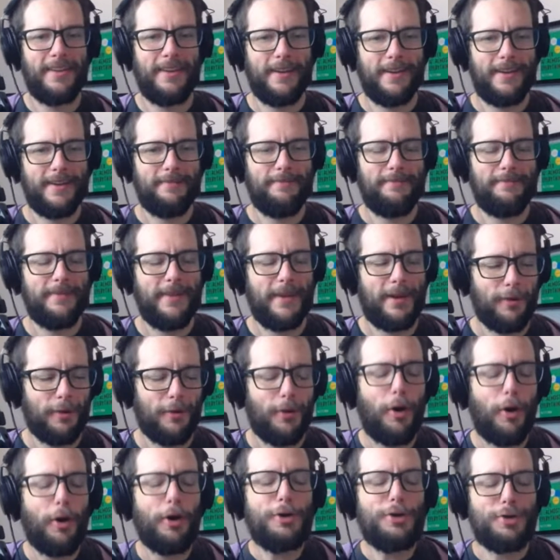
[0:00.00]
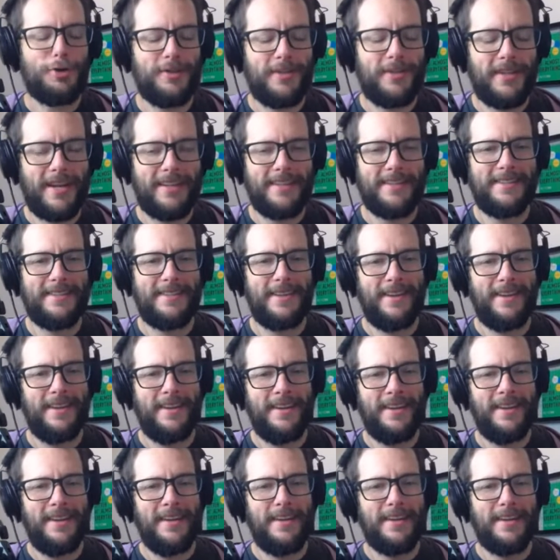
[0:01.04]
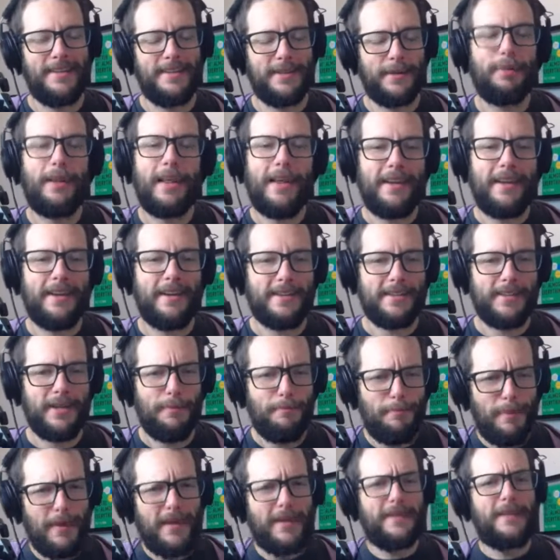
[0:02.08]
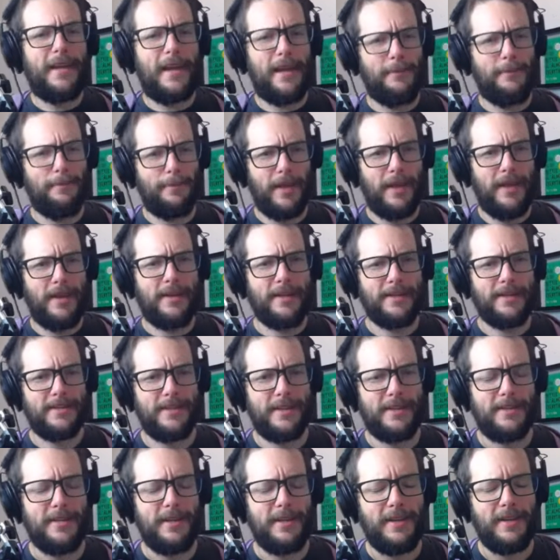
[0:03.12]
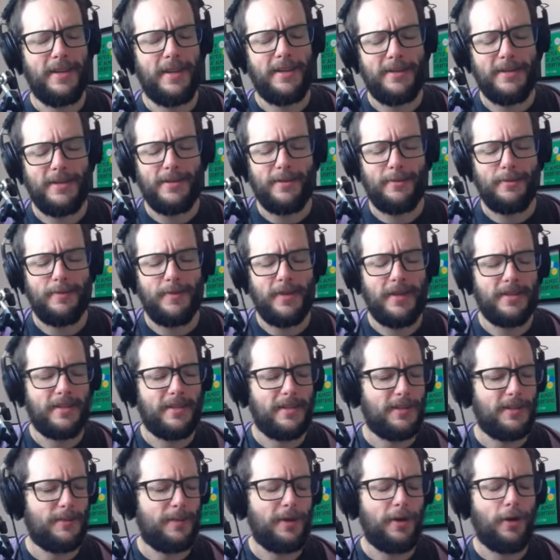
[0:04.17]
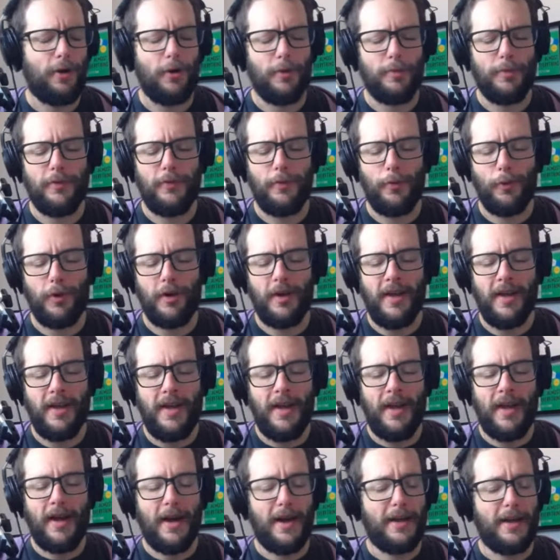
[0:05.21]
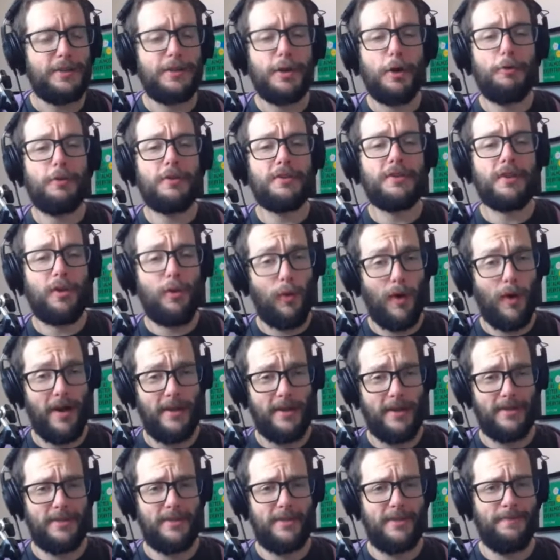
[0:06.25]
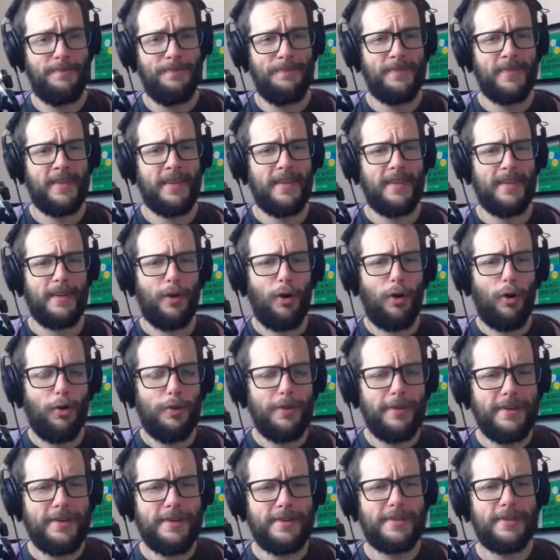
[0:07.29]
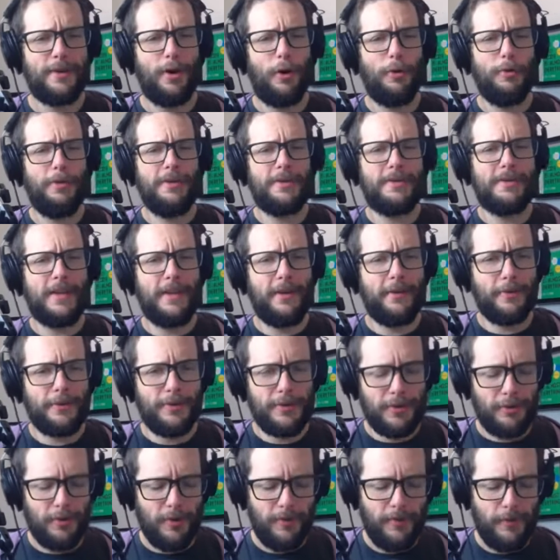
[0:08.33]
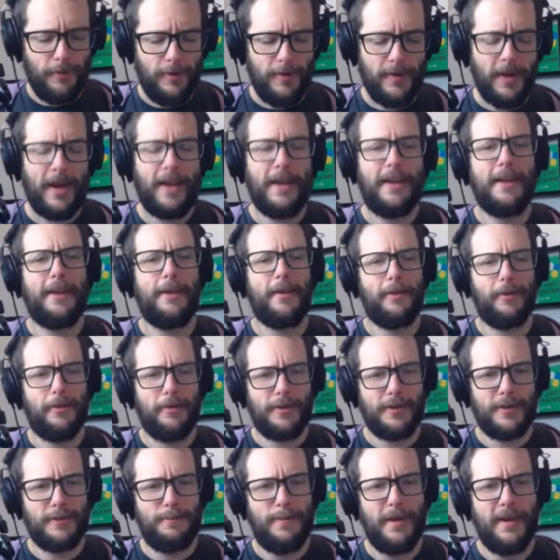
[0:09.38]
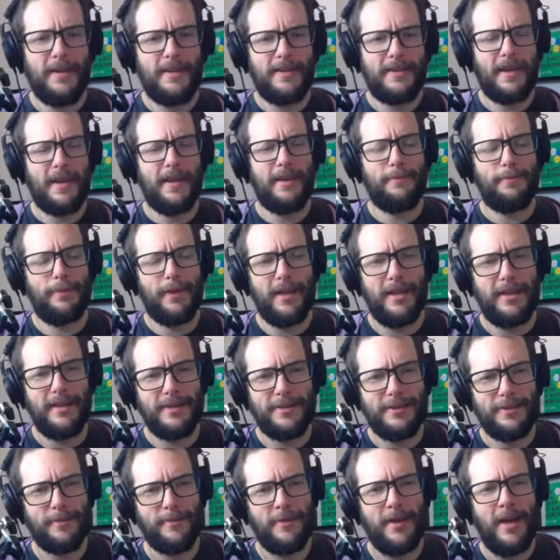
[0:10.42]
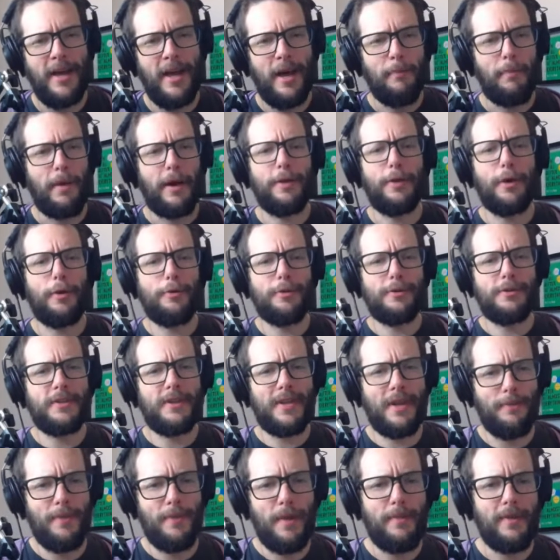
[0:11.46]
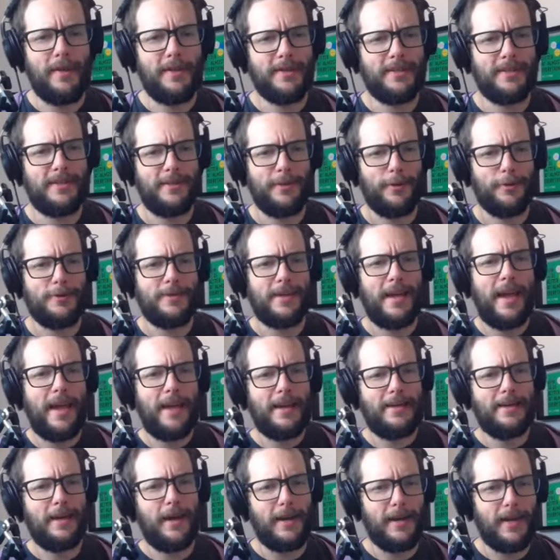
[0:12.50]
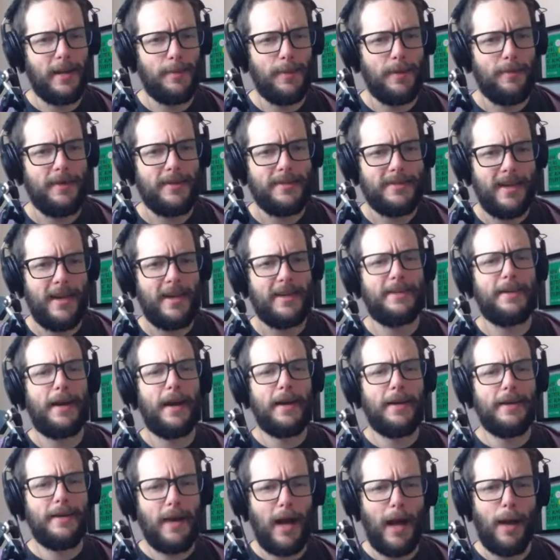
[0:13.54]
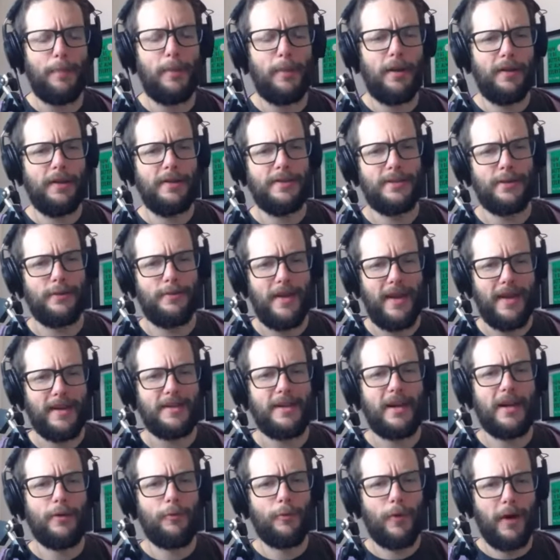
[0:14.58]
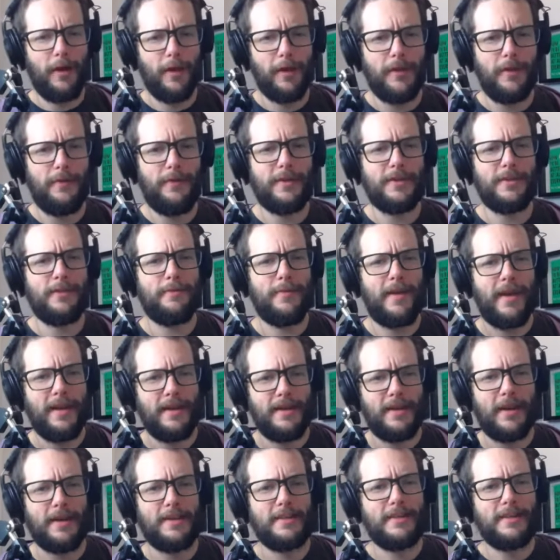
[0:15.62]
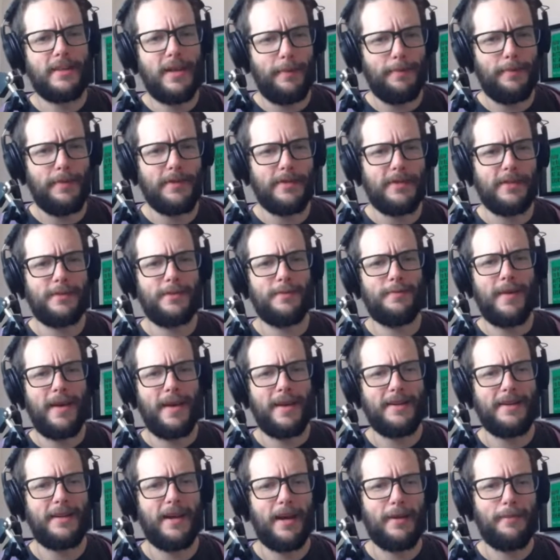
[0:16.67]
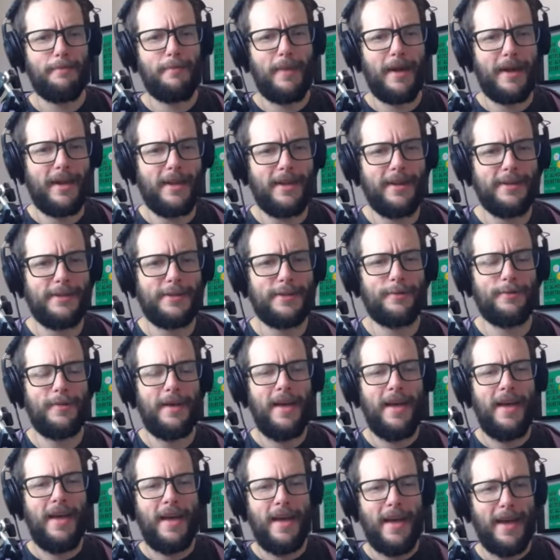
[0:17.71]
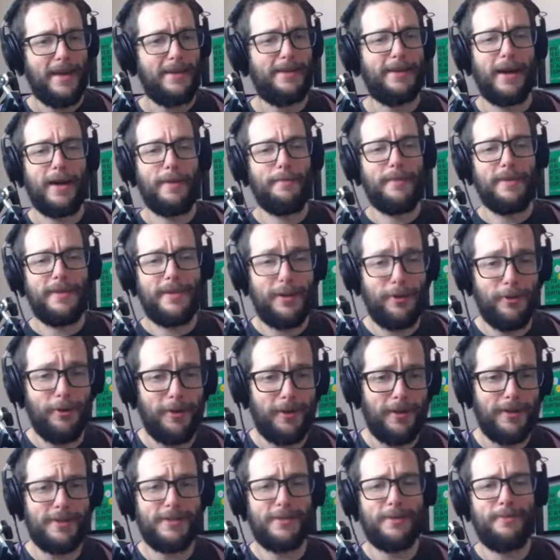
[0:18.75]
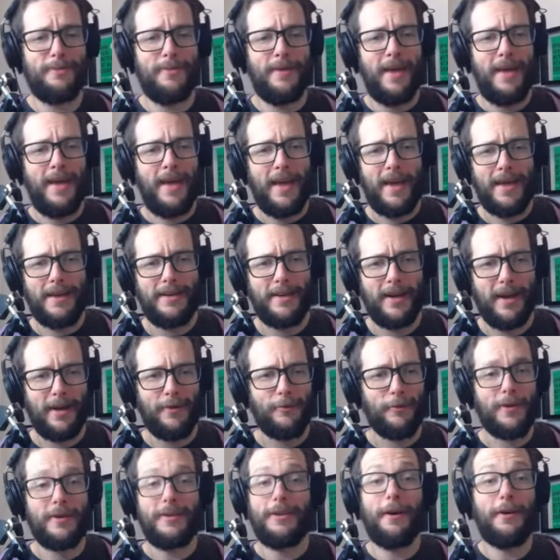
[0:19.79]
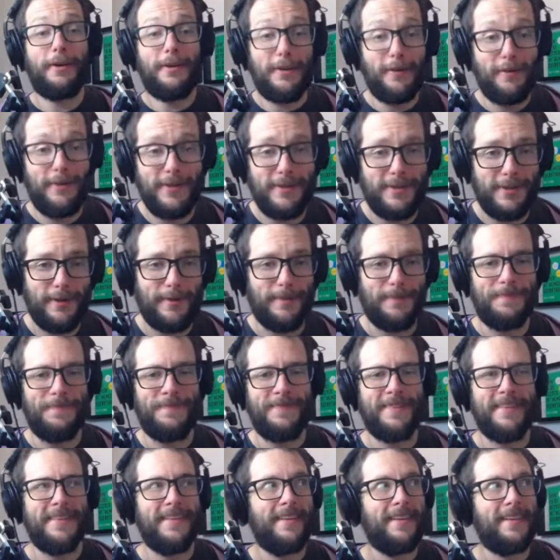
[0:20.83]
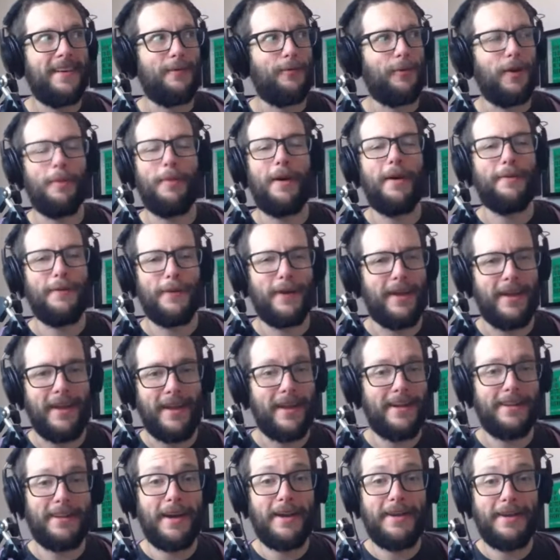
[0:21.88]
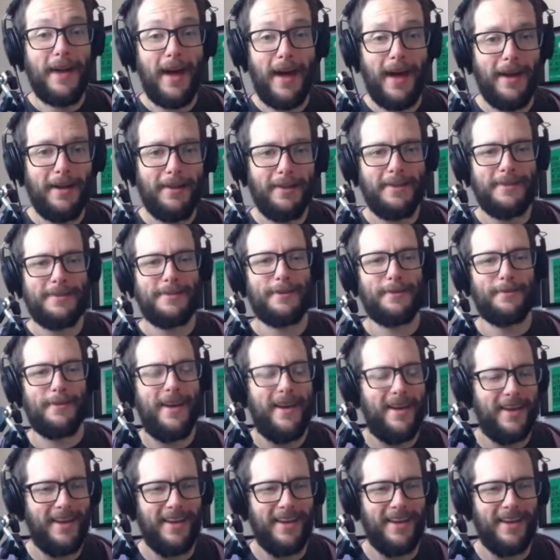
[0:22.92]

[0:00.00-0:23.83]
a larger sense, is a Platonist, a big tent Platonist, as it's been called before, and so is Aquinas. That all these thinkers are sort of united under this big tent Platonism by those commitments, those anti-commitments: anti-nominalism, anti-relativism, anti-skepticism, anti-mechanism, anti-materialism, anti-reductivism. What am I forgetting? Anti-nihilism.